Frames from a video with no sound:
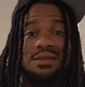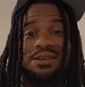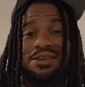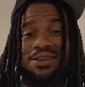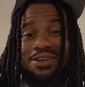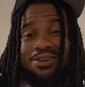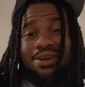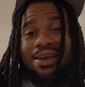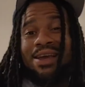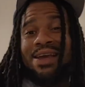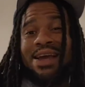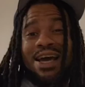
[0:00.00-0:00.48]

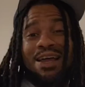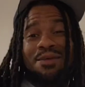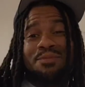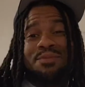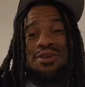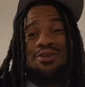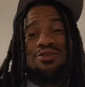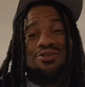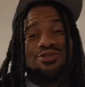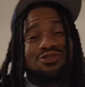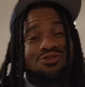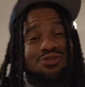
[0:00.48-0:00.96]
You ain't gotta be
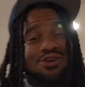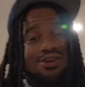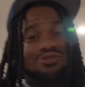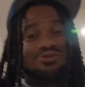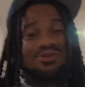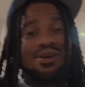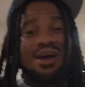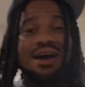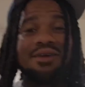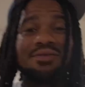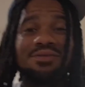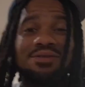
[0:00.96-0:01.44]
no truck
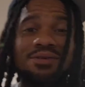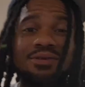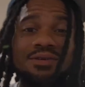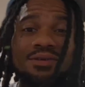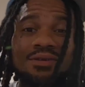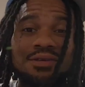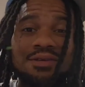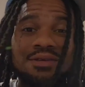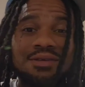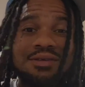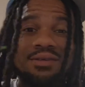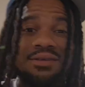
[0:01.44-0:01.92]
driver.
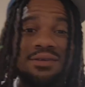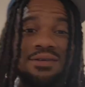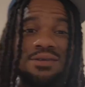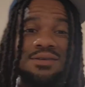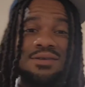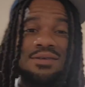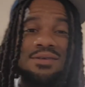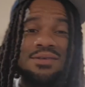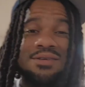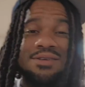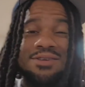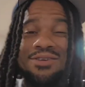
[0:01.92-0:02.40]

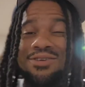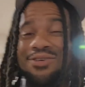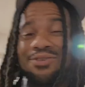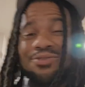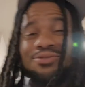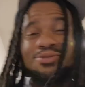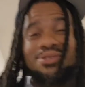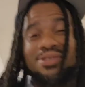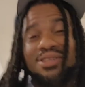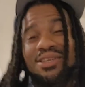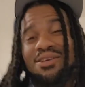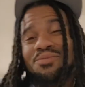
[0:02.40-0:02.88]
You know,
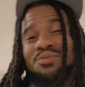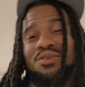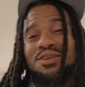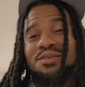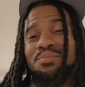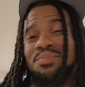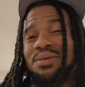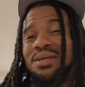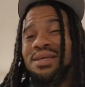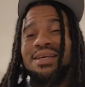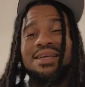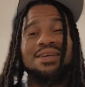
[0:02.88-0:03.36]
you still wanna
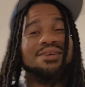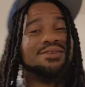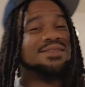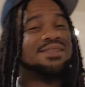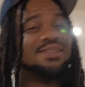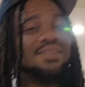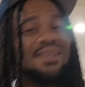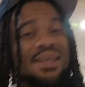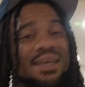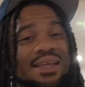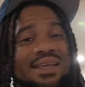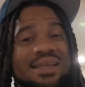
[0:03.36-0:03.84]
be in your
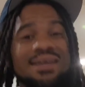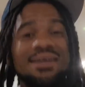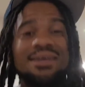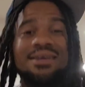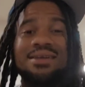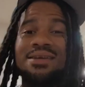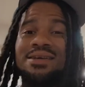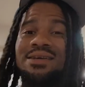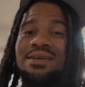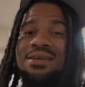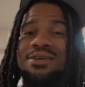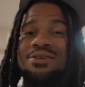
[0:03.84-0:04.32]
city,
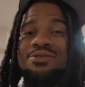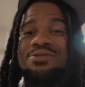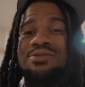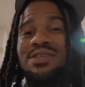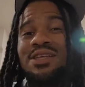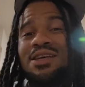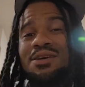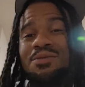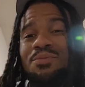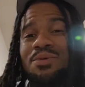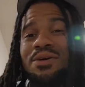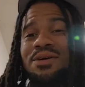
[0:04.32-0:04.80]
you
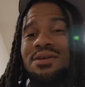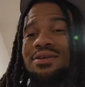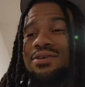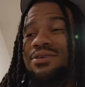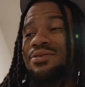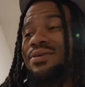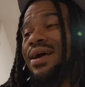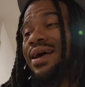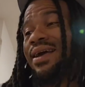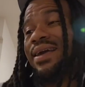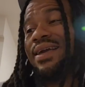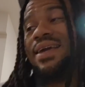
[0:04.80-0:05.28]
still wanna, you
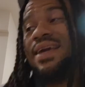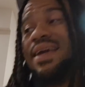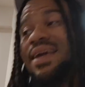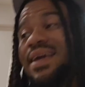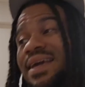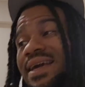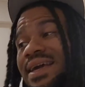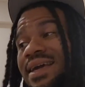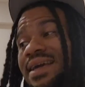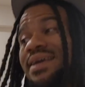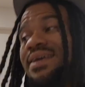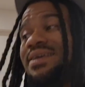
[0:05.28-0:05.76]
got
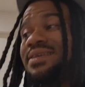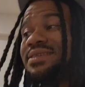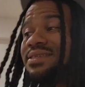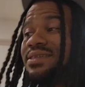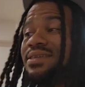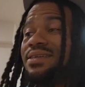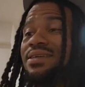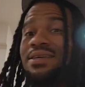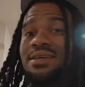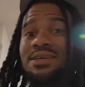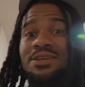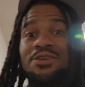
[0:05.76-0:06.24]
kids,
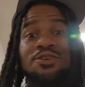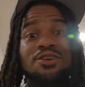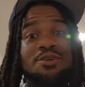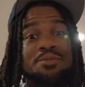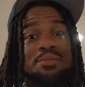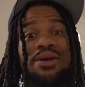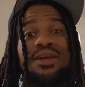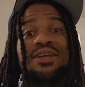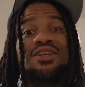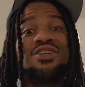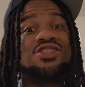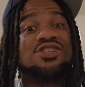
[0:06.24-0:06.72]
you could
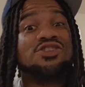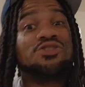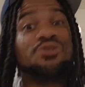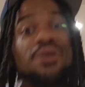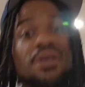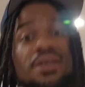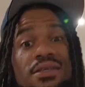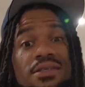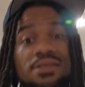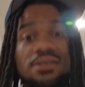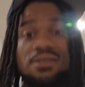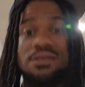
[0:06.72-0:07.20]
be in the
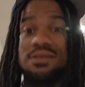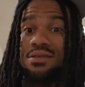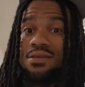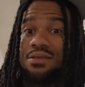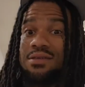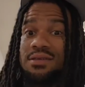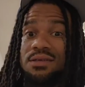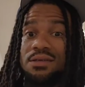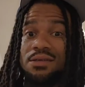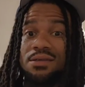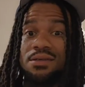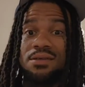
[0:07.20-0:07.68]
streets
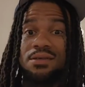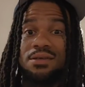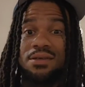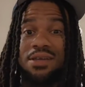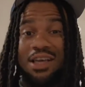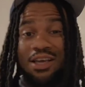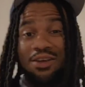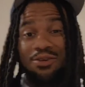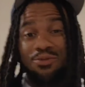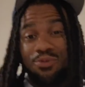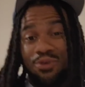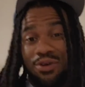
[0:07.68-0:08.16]

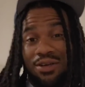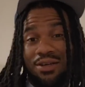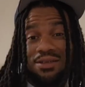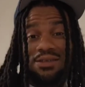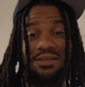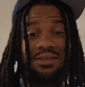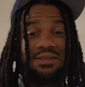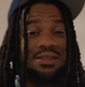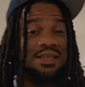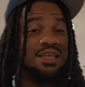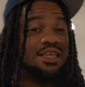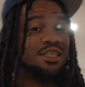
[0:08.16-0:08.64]
and you
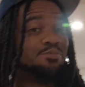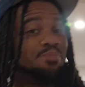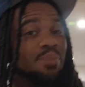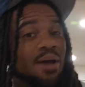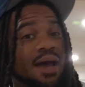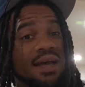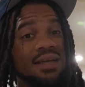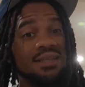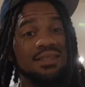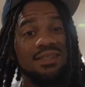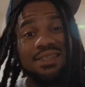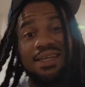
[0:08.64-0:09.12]
wanna
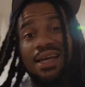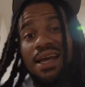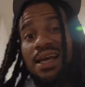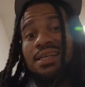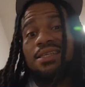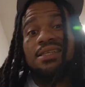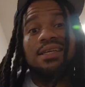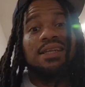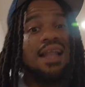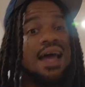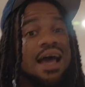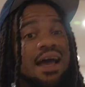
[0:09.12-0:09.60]
dispatch,
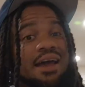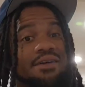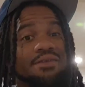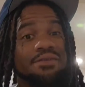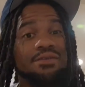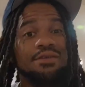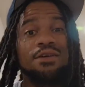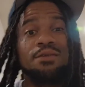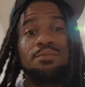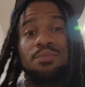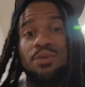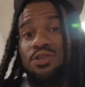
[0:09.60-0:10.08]
change your life,
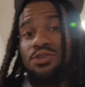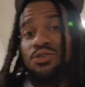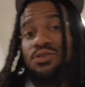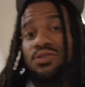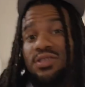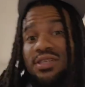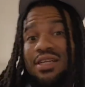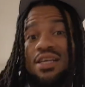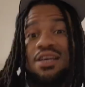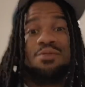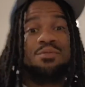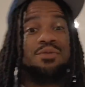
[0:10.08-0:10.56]
but you
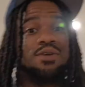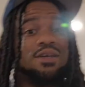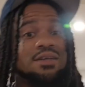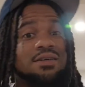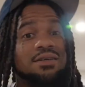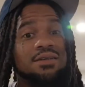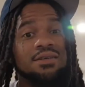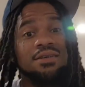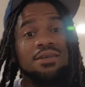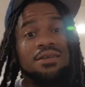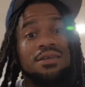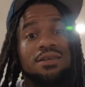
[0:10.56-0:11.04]
still
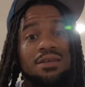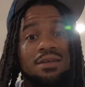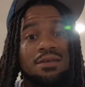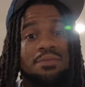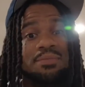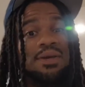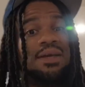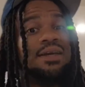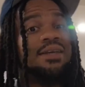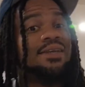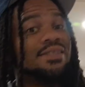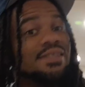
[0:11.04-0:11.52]
wanna
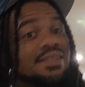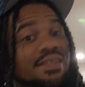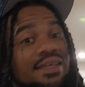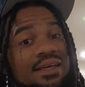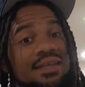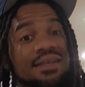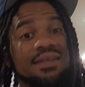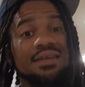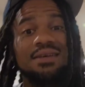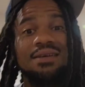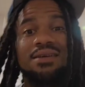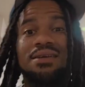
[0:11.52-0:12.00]
be in the
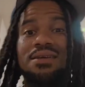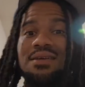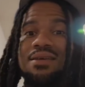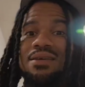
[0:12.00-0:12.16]
city.